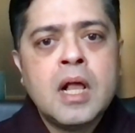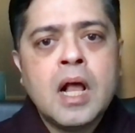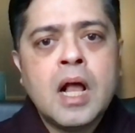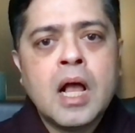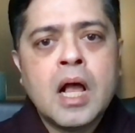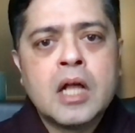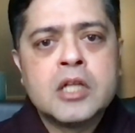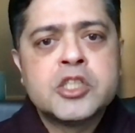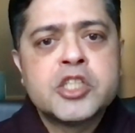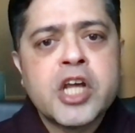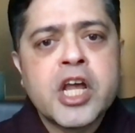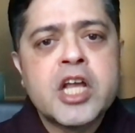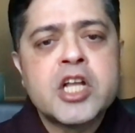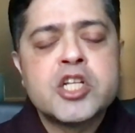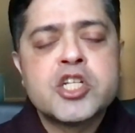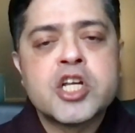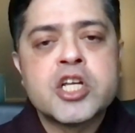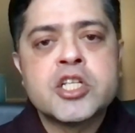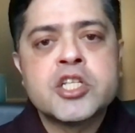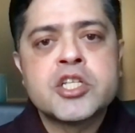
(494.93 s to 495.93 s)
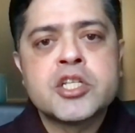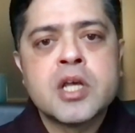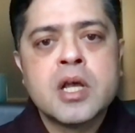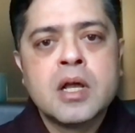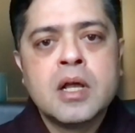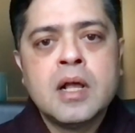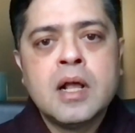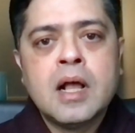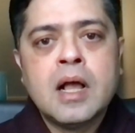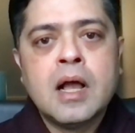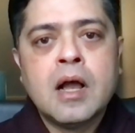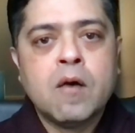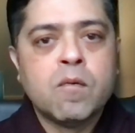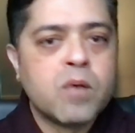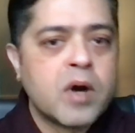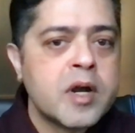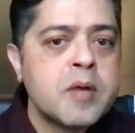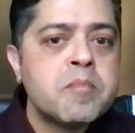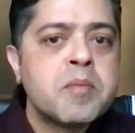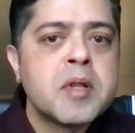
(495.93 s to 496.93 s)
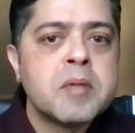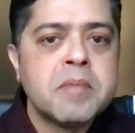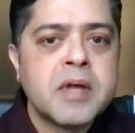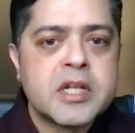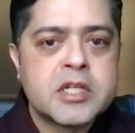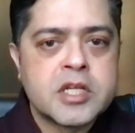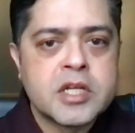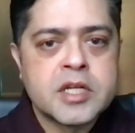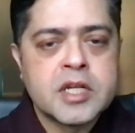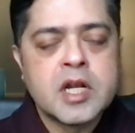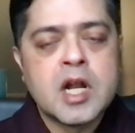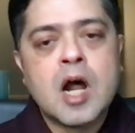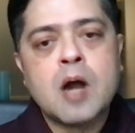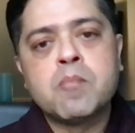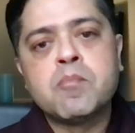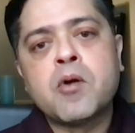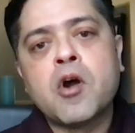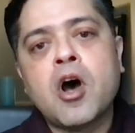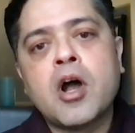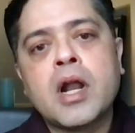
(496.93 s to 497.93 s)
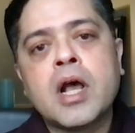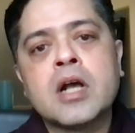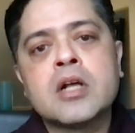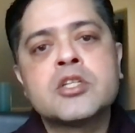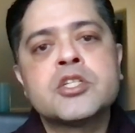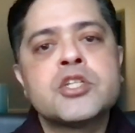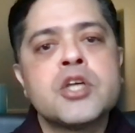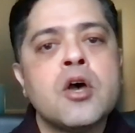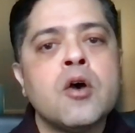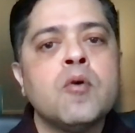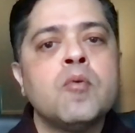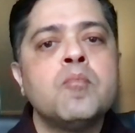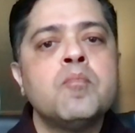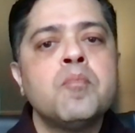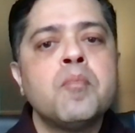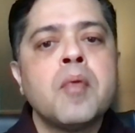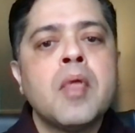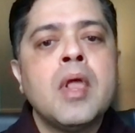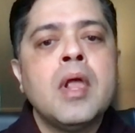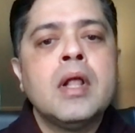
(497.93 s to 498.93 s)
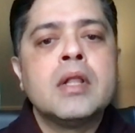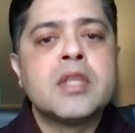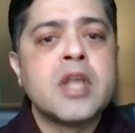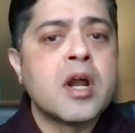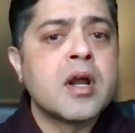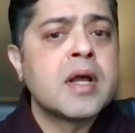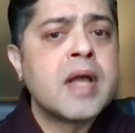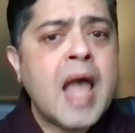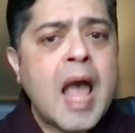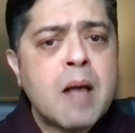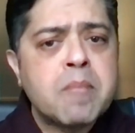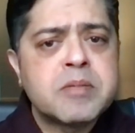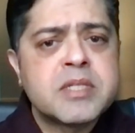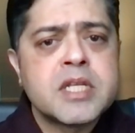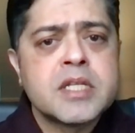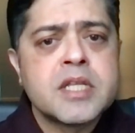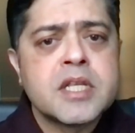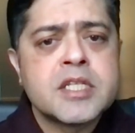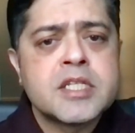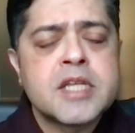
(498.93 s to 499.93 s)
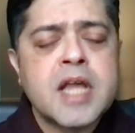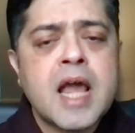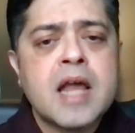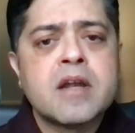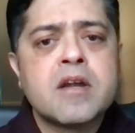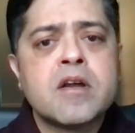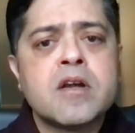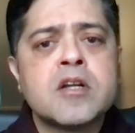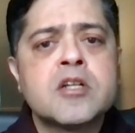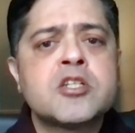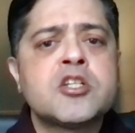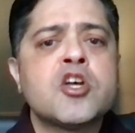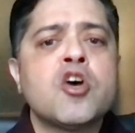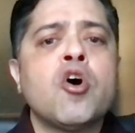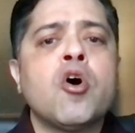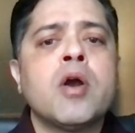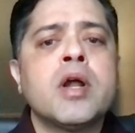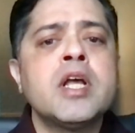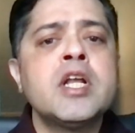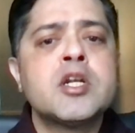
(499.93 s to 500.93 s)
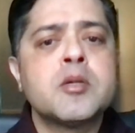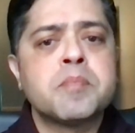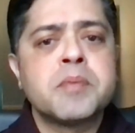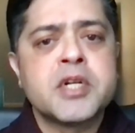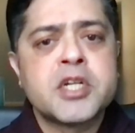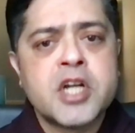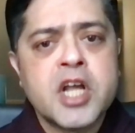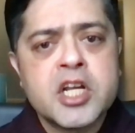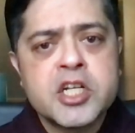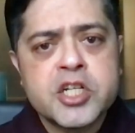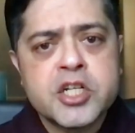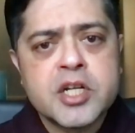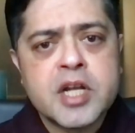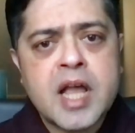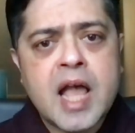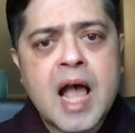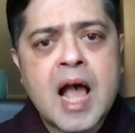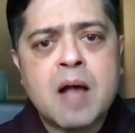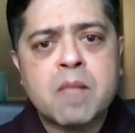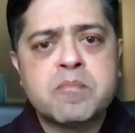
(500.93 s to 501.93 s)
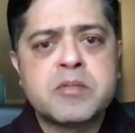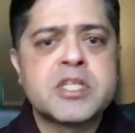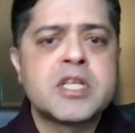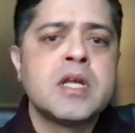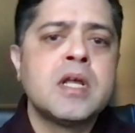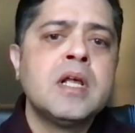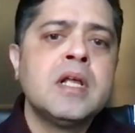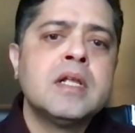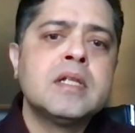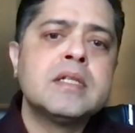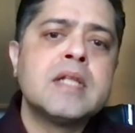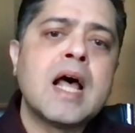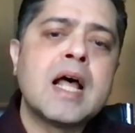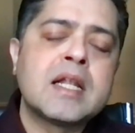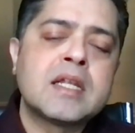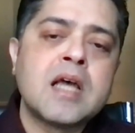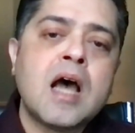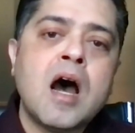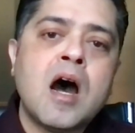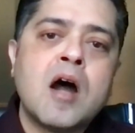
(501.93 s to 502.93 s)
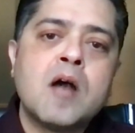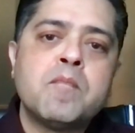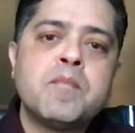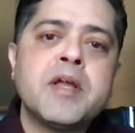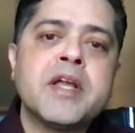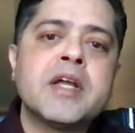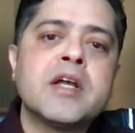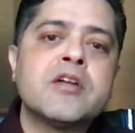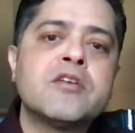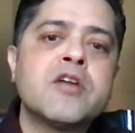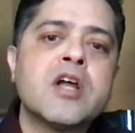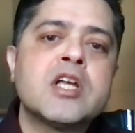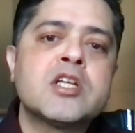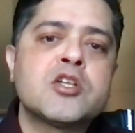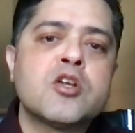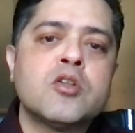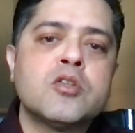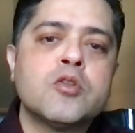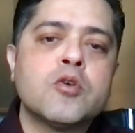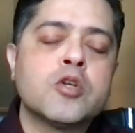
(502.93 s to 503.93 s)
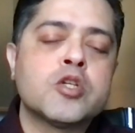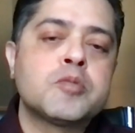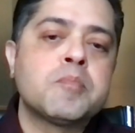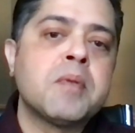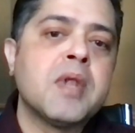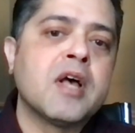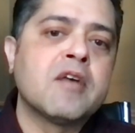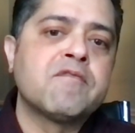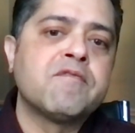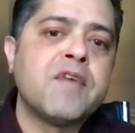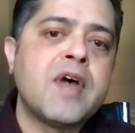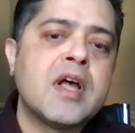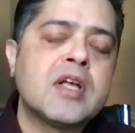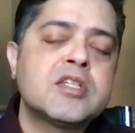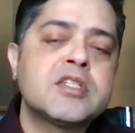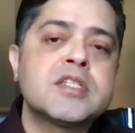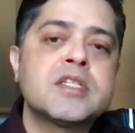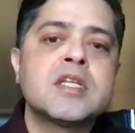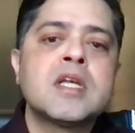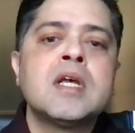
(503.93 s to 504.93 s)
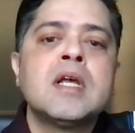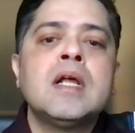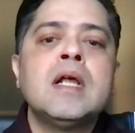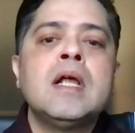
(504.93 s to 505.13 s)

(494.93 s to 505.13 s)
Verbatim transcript: uh, changes uh, were implemented in our product. So there are gaps in the standards or interpretation gaps that are being addressed on those plugfests.